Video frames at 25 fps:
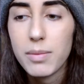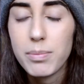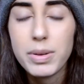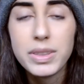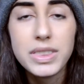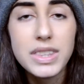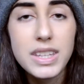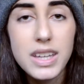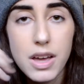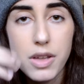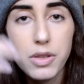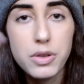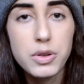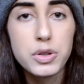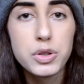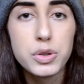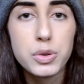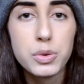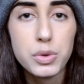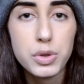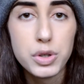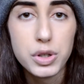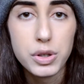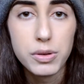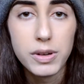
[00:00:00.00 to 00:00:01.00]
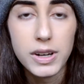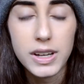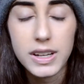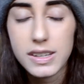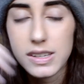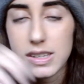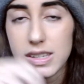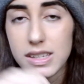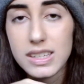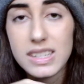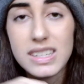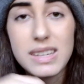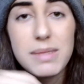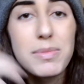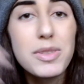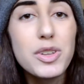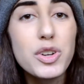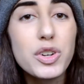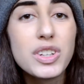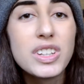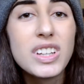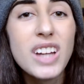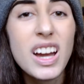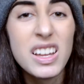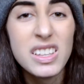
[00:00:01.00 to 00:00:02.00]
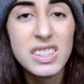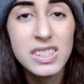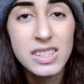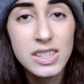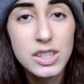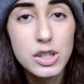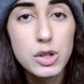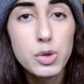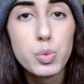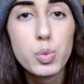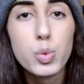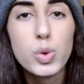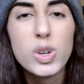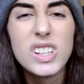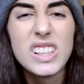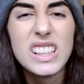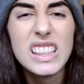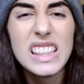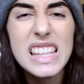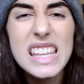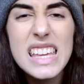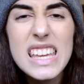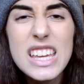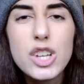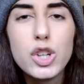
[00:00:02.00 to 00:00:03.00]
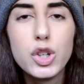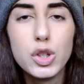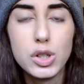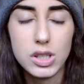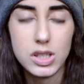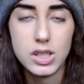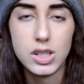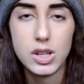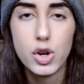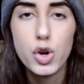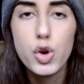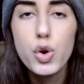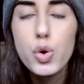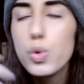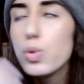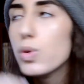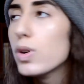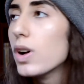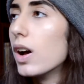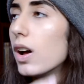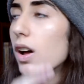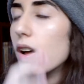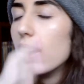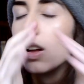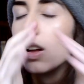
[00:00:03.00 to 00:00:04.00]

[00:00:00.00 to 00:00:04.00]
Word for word: But the other school shootings, some of their guns were legal. Who?